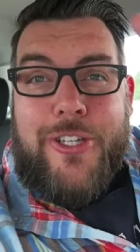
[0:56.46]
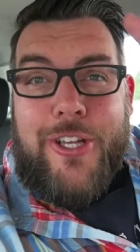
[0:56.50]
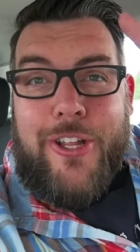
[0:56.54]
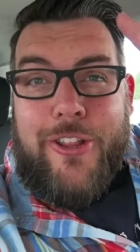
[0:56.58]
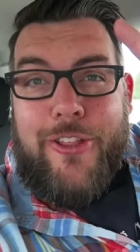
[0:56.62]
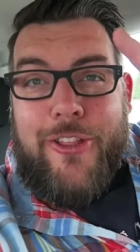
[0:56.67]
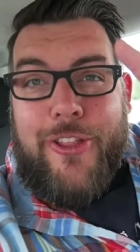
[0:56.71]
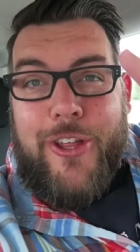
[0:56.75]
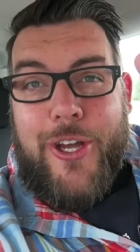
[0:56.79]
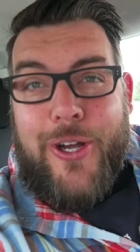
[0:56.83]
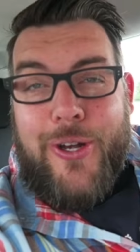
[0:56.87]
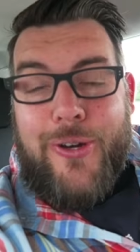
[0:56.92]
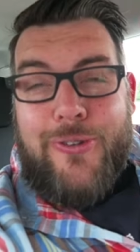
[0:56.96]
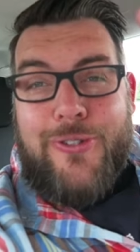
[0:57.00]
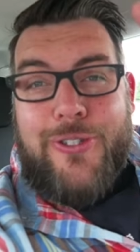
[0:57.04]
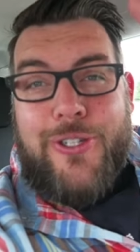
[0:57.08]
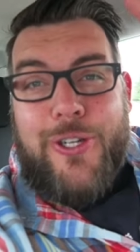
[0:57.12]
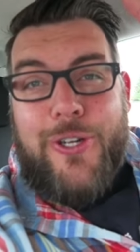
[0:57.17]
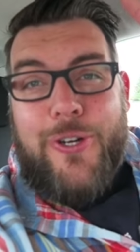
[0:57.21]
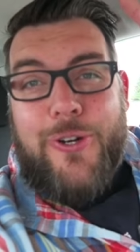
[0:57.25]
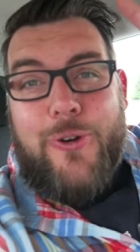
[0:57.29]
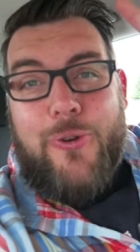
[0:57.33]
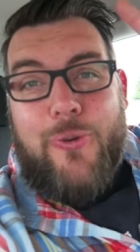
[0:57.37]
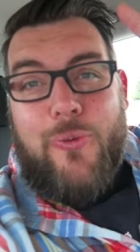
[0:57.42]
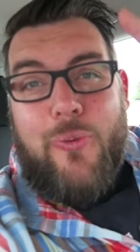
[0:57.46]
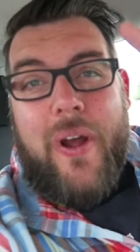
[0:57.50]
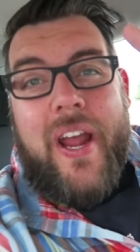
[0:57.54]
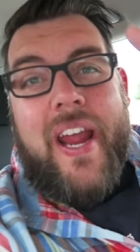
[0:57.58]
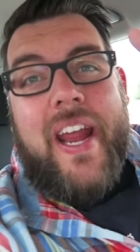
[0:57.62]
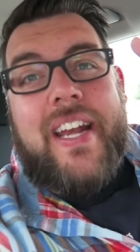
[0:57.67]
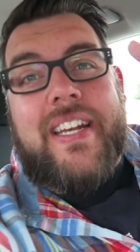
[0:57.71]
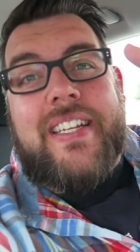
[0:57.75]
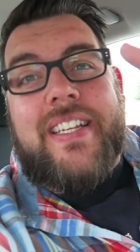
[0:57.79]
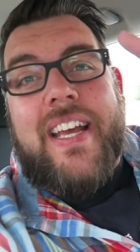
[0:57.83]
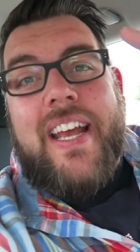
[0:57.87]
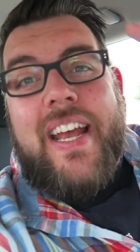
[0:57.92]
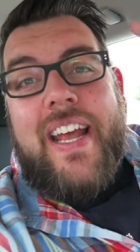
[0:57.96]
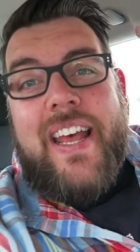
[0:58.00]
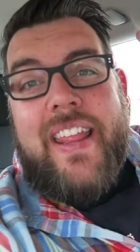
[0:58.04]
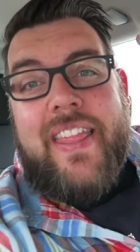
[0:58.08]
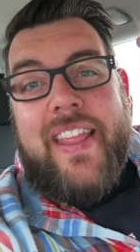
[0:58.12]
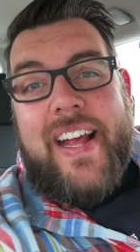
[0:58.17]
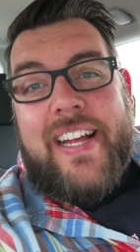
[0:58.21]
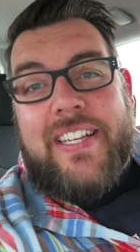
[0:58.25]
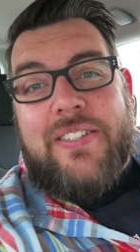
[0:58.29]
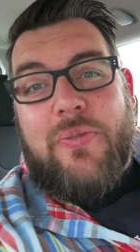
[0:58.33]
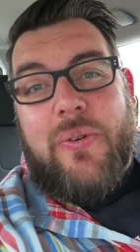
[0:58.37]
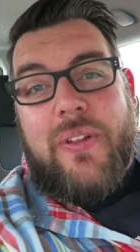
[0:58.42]
to those who wait.
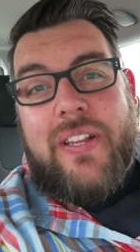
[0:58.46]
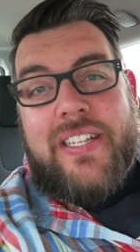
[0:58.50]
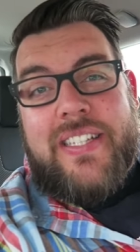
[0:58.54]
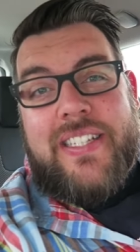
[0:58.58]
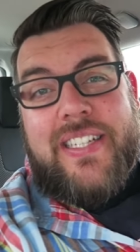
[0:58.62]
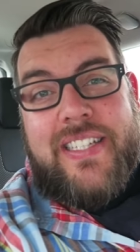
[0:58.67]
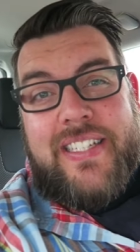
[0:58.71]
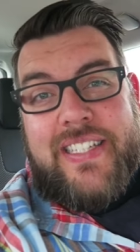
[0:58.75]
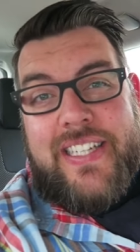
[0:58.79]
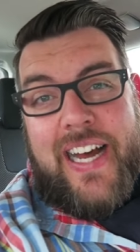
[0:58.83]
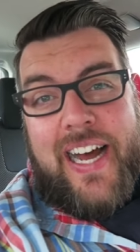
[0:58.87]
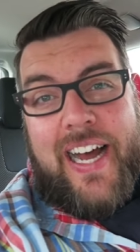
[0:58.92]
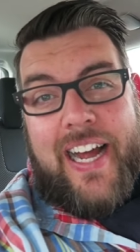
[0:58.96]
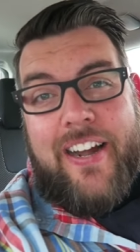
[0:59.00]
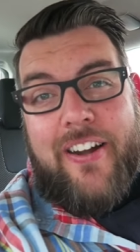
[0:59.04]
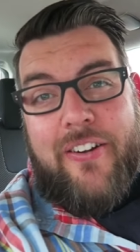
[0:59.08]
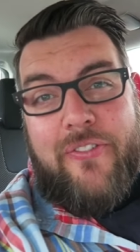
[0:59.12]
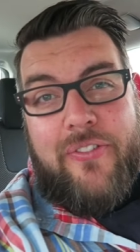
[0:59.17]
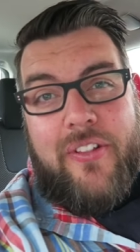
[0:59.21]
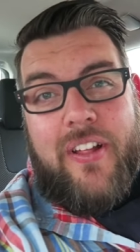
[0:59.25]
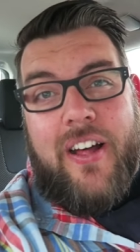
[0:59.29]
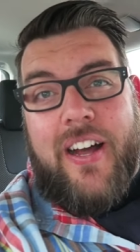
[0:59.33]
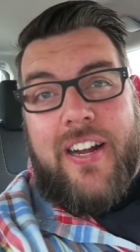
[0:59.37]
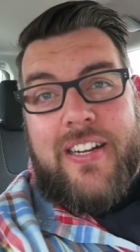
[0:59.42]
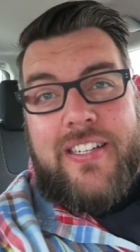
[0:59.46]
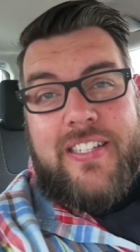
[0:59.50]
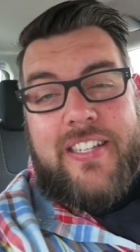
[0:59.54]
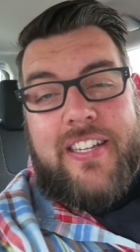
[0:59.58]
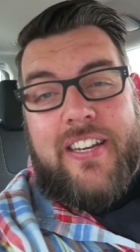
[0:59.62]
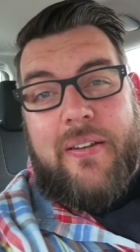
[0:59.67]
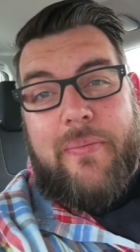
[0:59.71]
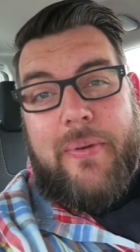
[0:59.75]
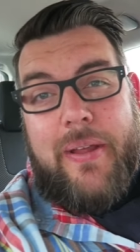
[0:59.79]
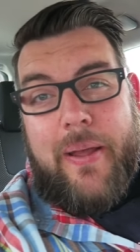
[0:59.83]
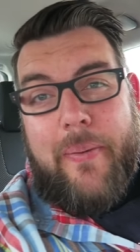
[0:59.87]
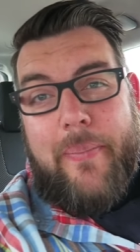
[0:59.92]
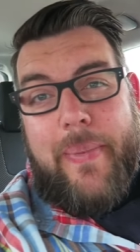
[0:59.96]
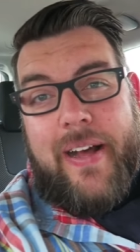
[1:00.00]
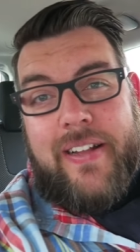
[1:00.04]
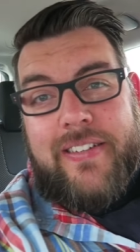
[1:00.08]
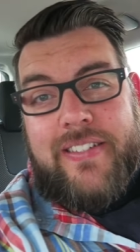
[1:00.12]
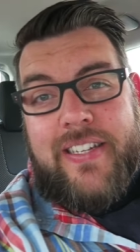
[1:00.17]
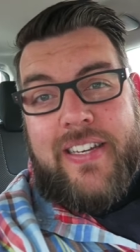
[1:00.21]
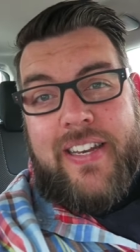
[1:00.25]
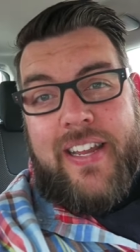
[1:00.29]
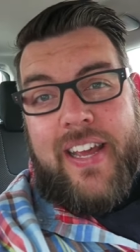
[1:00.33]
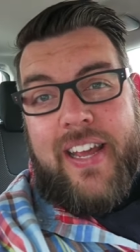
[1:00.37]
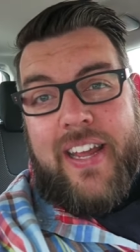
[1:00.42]
That's what this entire vlog is gonna be
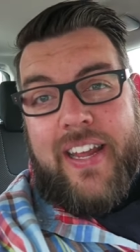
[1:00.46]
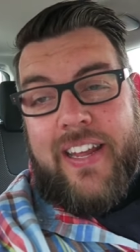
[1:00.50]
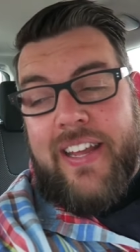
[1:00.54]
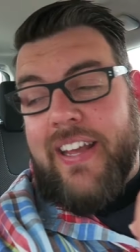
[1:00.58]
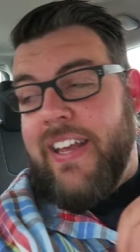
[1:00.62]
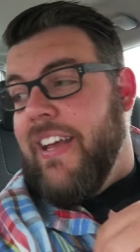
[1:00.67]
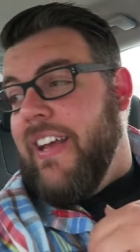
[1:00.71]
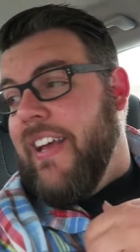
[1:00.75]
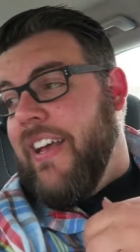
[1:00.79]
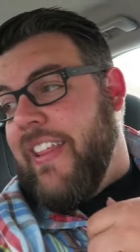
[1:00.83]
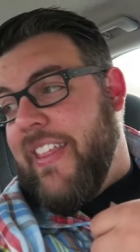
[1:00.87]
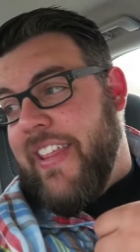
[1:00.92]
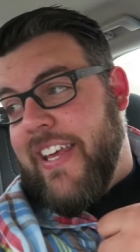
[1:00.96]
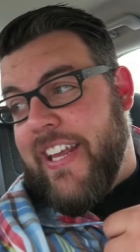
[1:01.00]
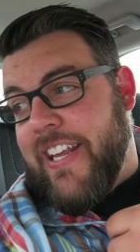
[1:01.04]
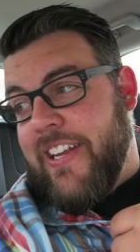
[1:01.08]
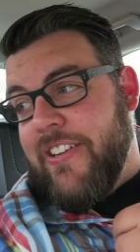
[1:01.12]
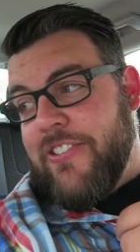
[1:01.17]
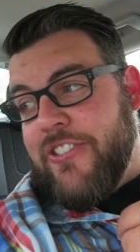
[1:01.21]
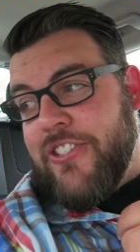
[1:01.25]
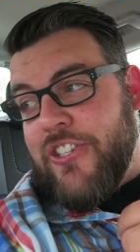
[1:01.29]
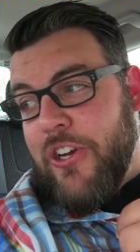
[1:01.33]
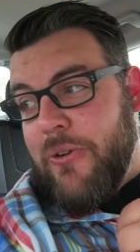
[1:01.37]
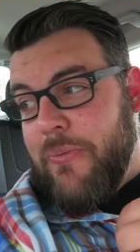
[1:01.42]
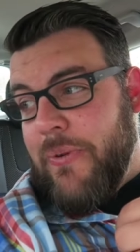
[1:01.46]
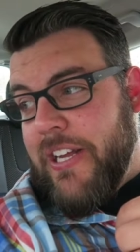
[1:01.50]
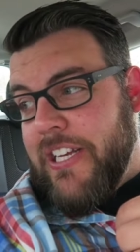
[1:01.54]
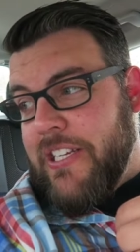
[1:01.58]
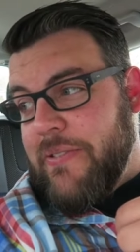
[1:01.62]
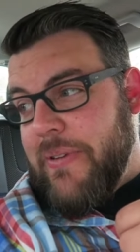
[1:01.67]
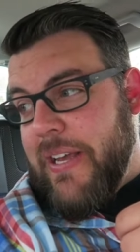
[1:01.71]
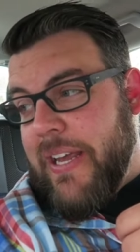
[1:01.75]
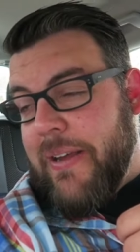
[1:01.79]
about today. Thank you so much,